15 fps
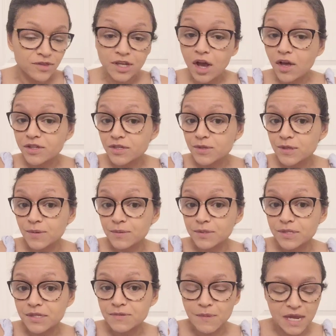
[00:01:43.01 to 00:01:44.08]
It also
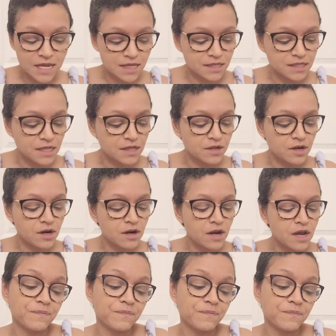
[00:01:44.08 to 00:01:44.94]
doubles as my concealer,